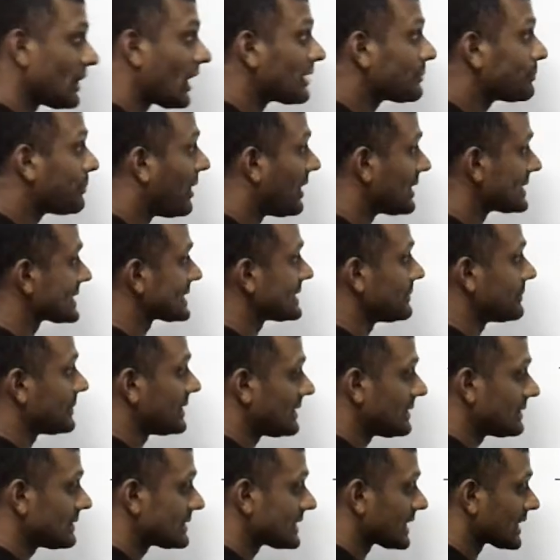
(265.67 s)
not
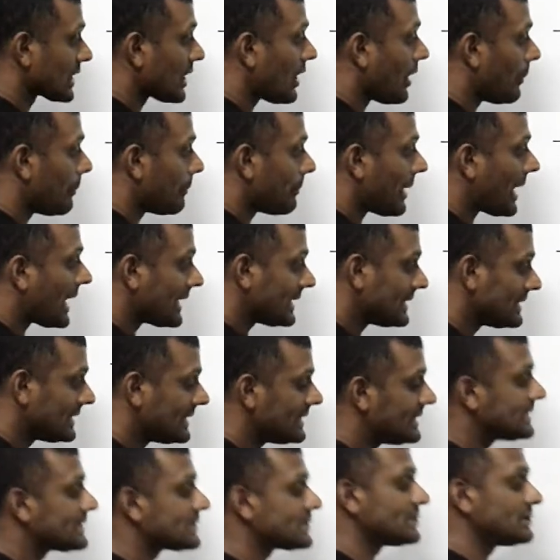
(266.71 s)
possible to combine
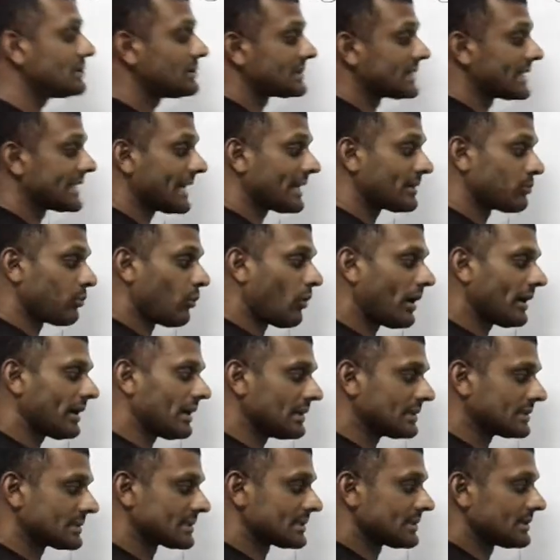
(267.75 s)
these two to get one
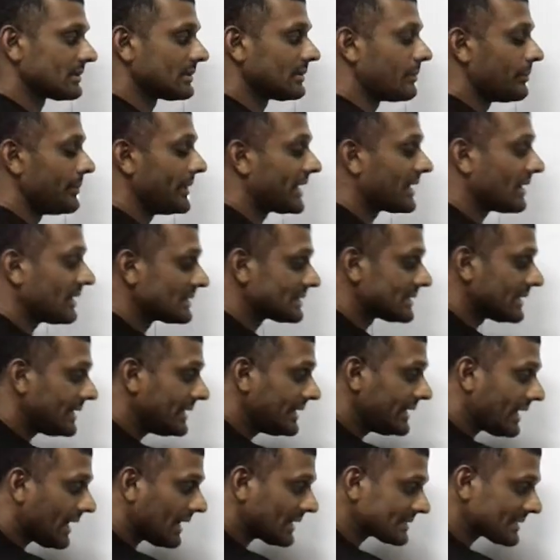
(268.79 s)
answer, because
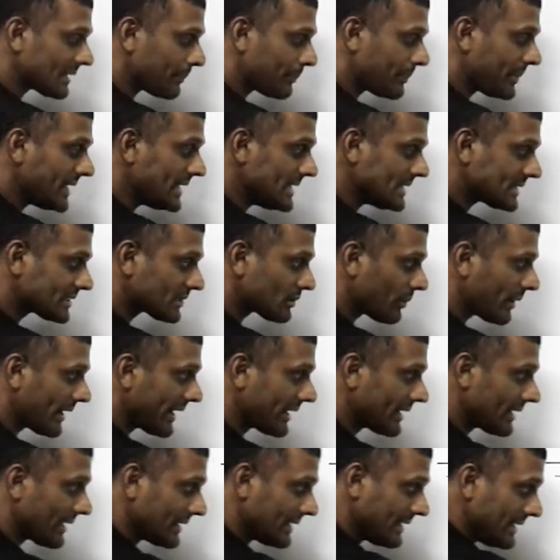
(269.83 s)
he has a P
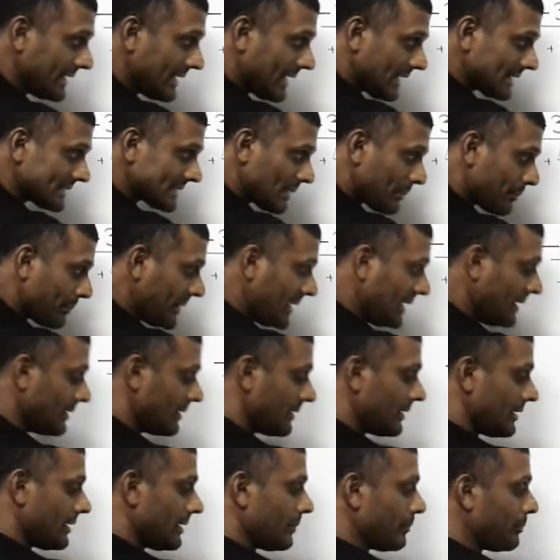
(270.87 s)
squared and he has a P.
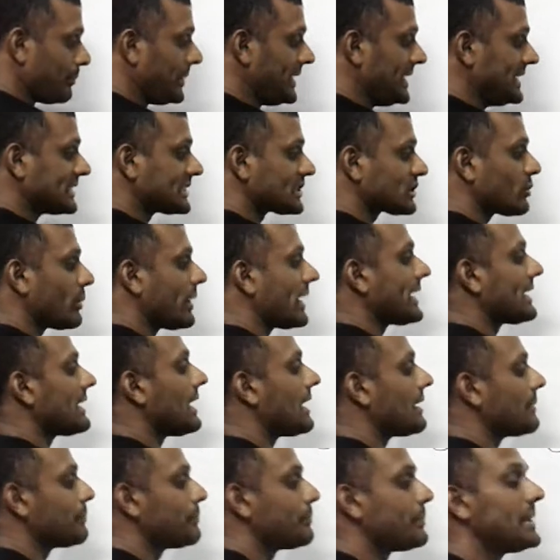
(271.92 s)
P squared
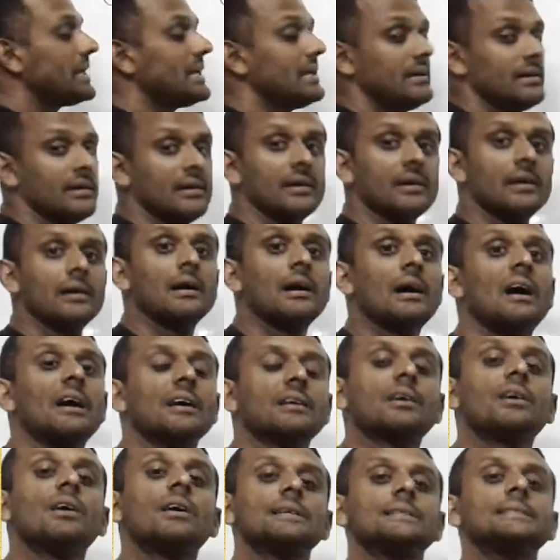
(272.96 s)
and P
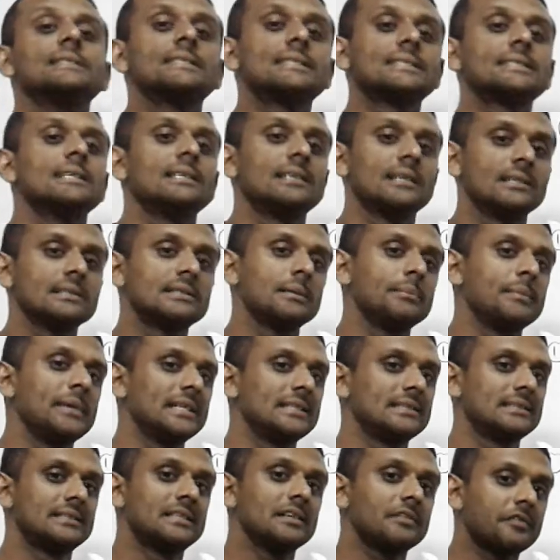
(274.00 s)
are considered to
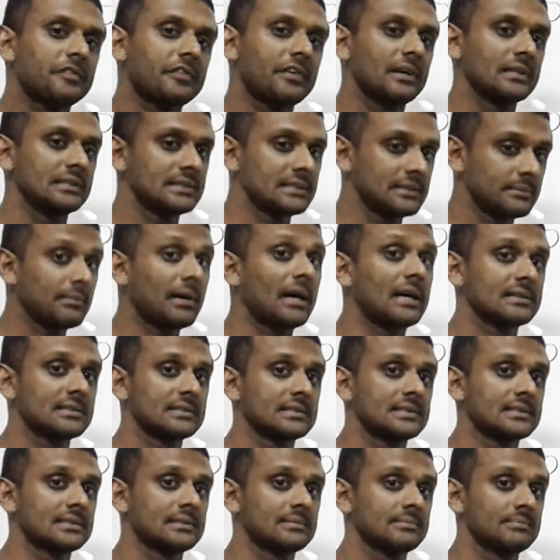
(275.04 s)
be different in
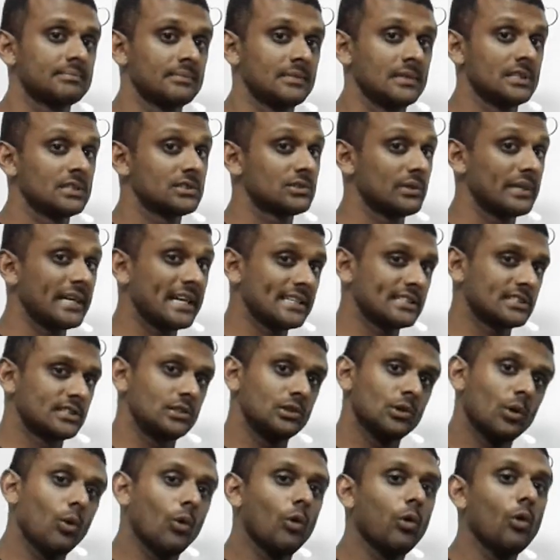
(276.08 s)
maths. So there's
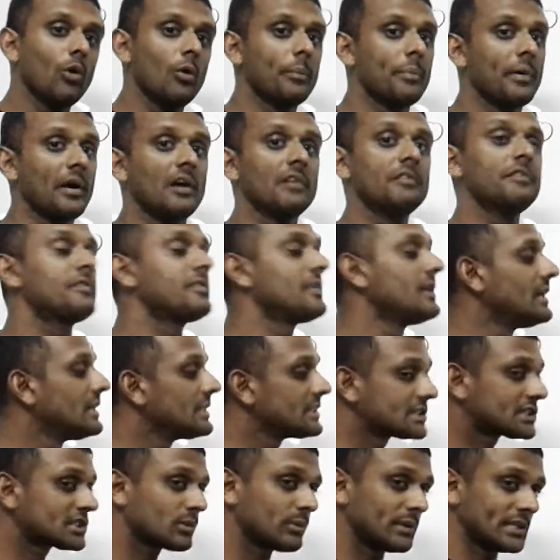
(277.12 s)
no hope of
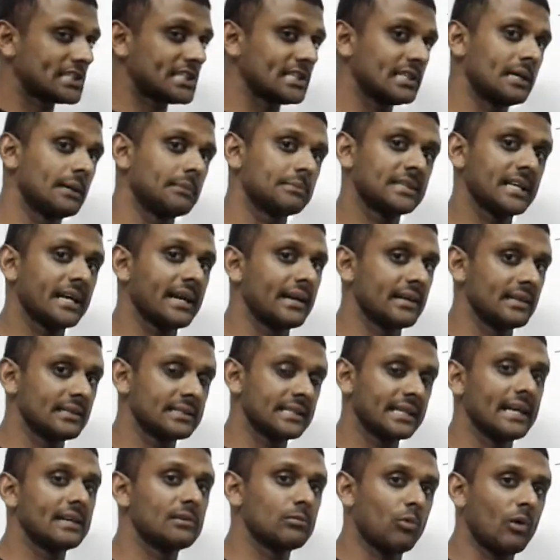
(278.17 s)
squishing them together
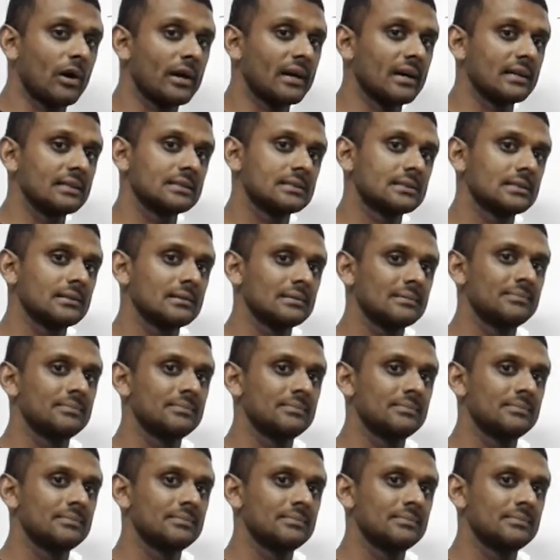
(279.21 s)
to get one answer.